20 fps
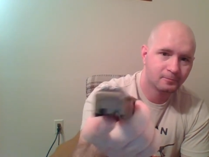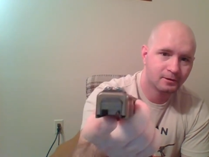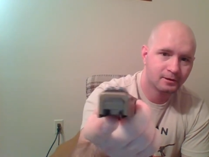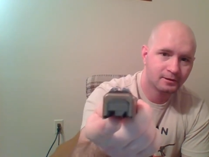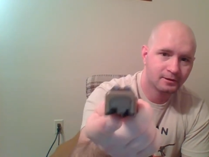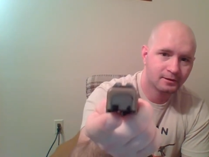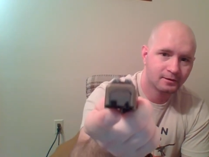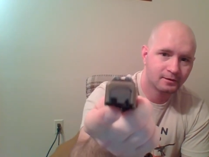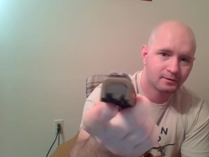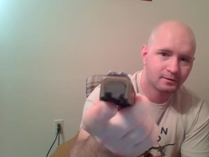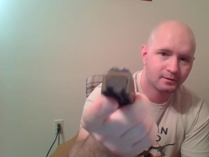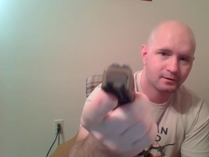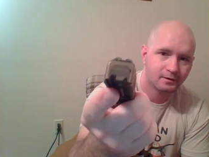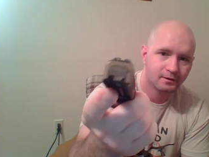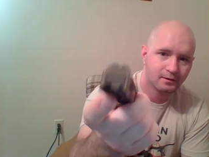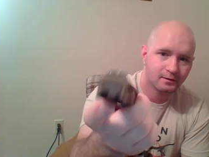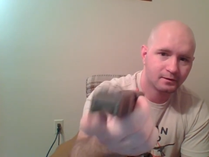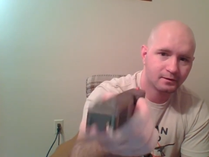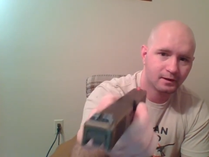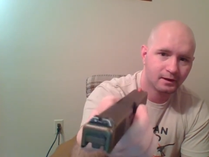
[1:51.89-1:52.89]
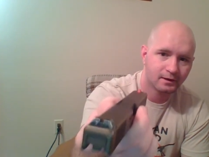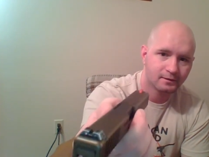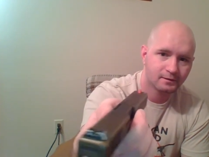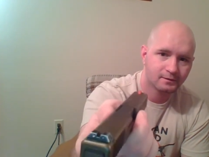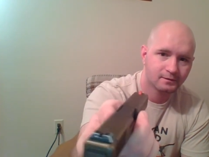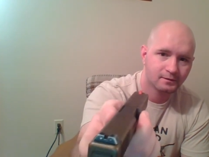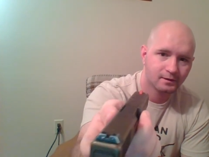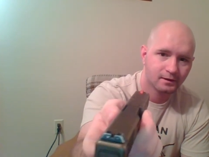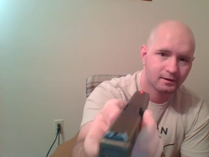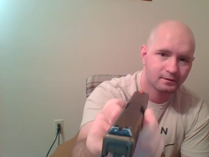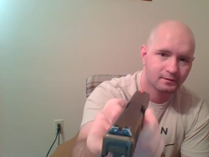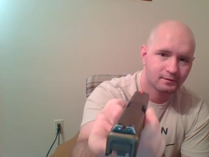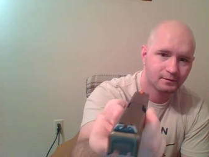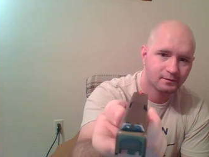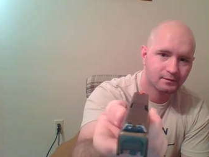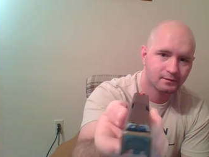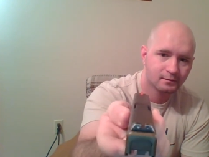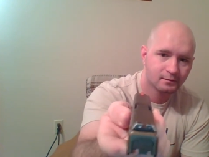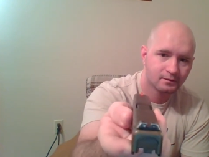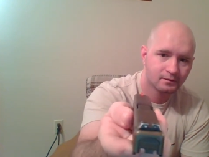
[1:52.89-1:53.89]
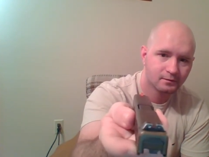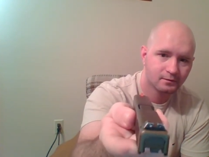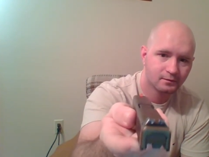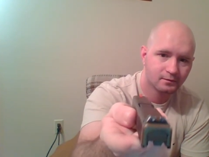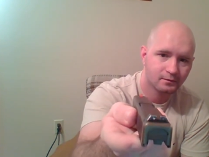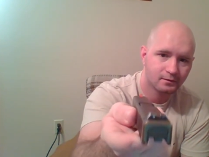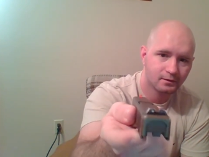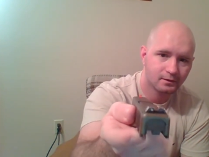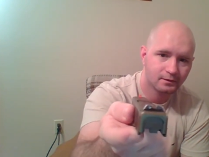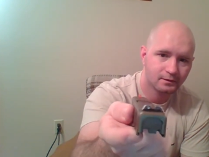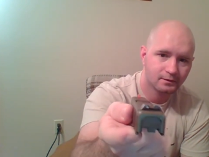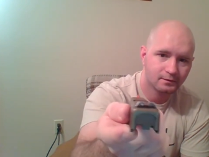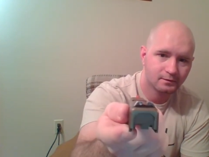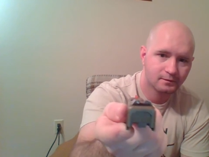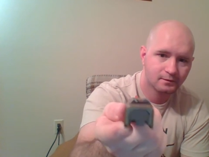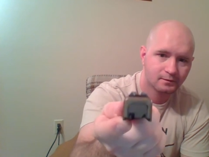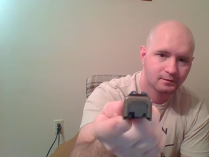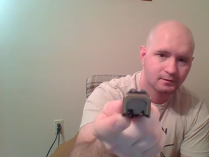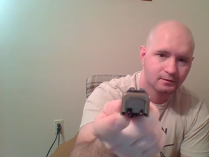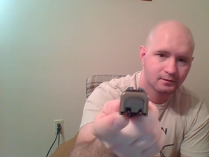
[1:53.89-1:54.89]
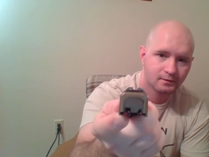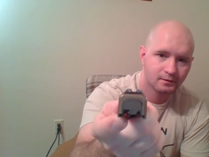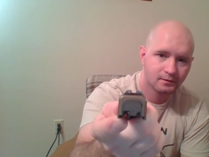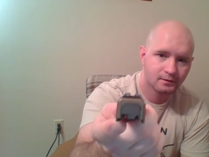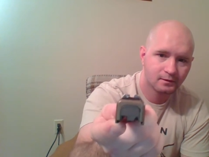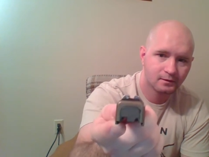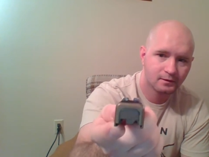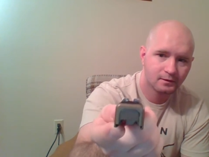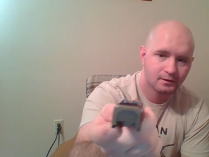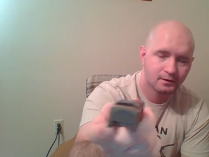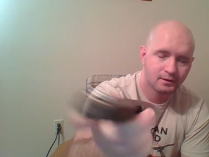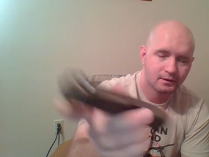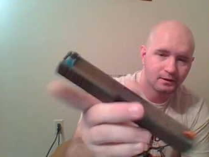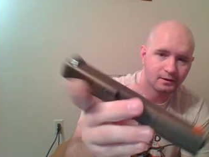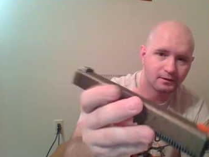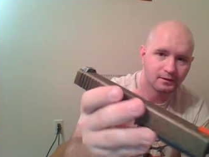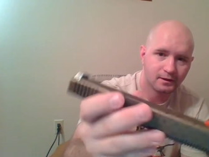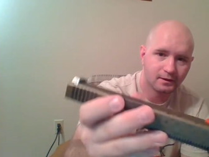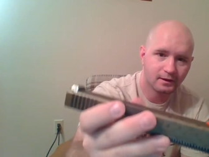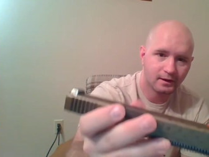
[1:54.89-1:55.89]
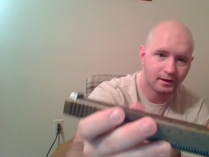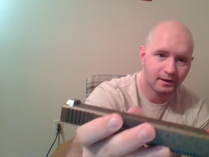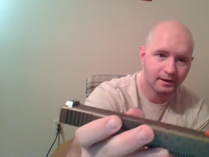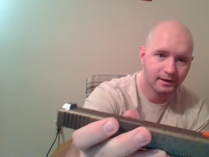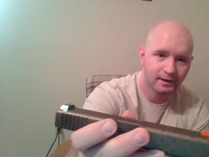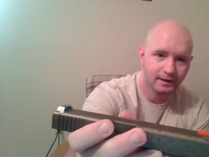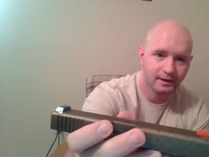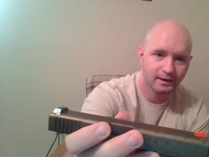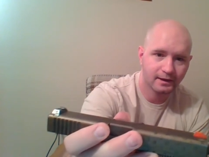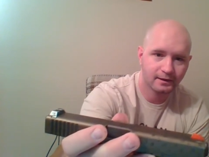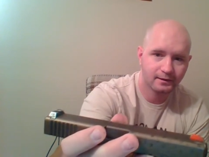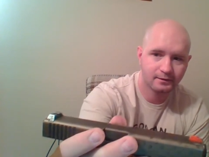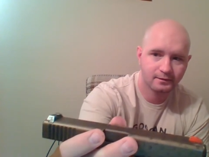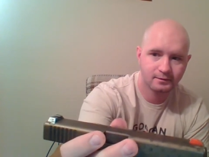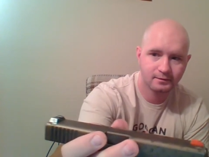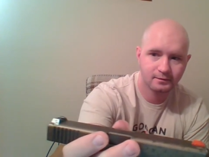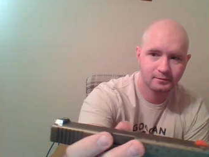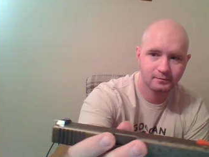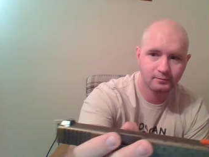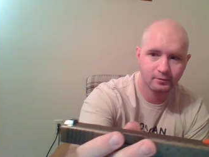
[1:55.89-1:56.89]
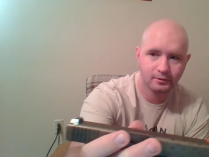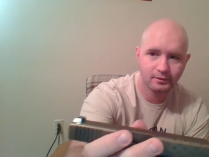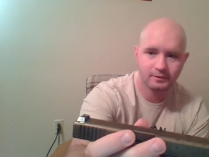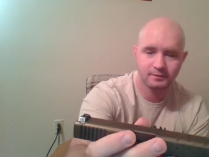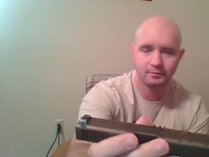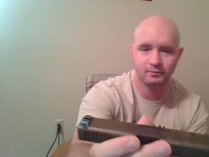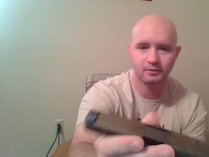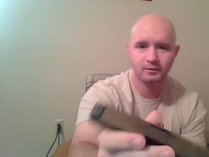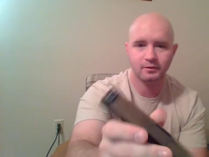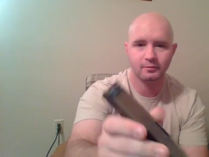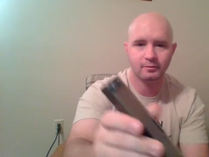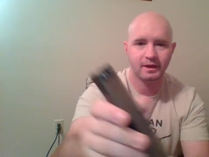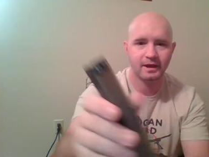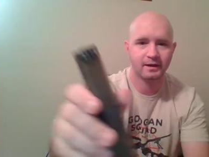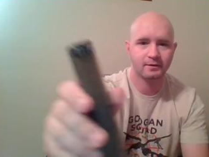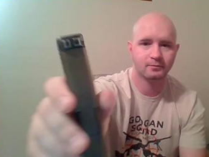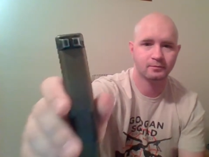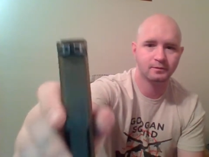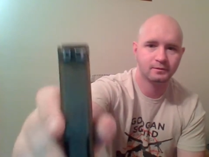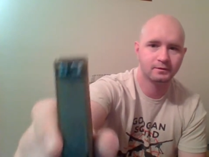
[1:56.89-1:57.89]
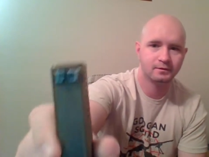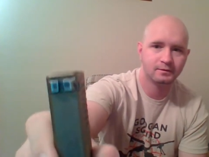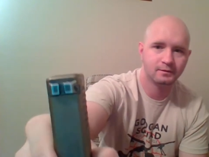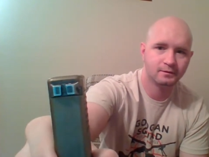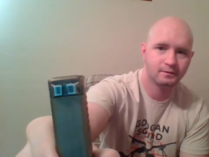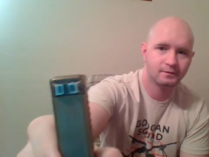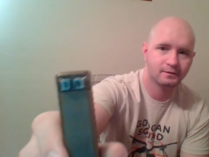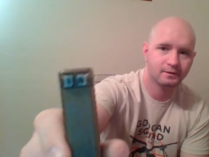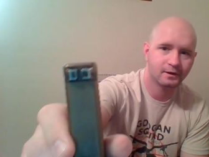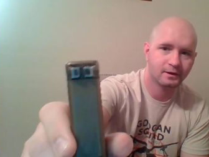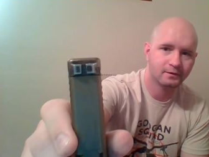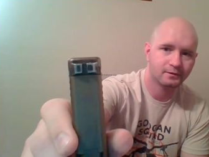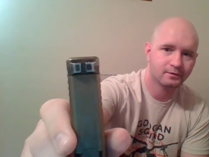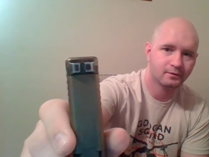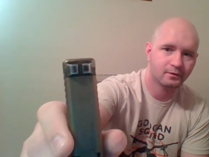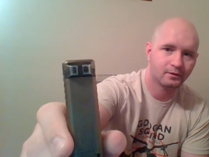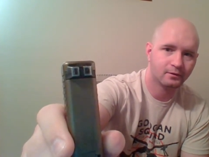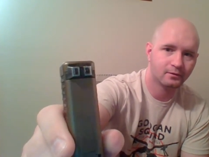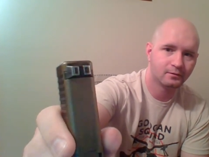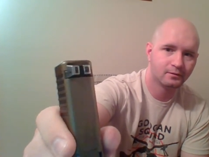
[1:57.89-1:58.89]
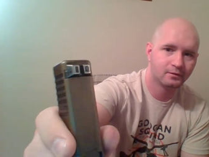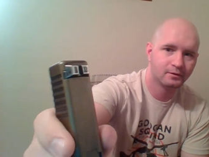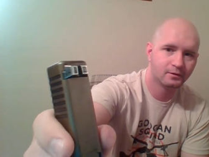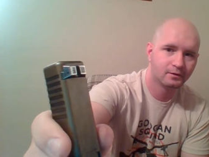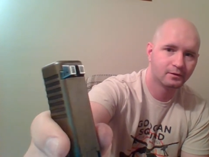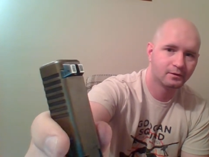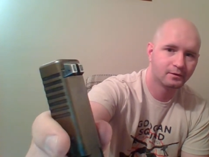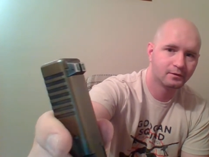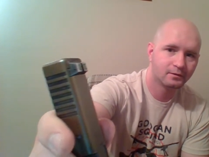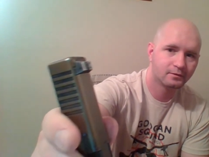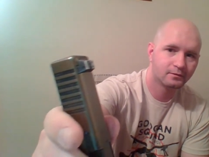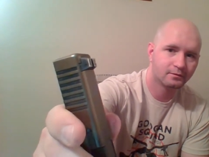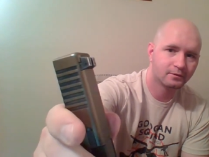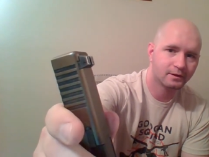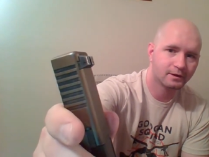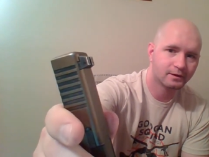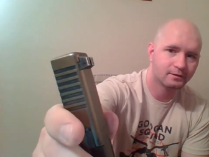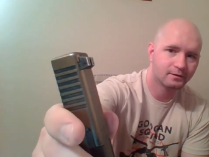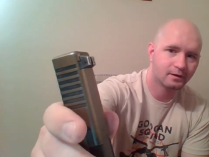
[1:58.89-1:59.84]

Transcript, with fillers: with the night sights on it. And then I had well, this one, the back one, you can see how it's all flaked